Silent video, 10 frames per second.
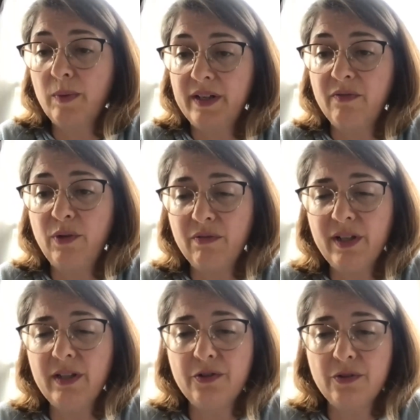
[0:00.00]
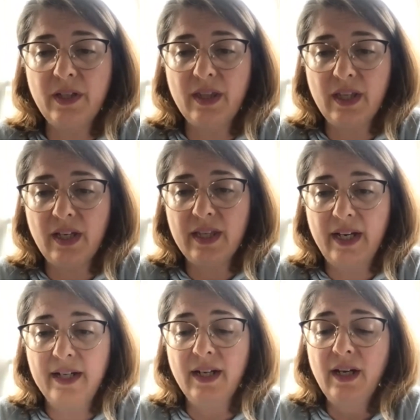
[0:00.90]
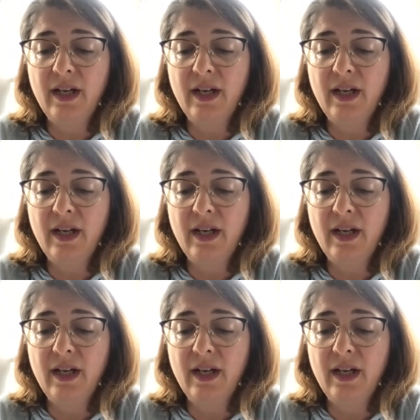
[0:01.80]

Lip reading: But if we really truly think that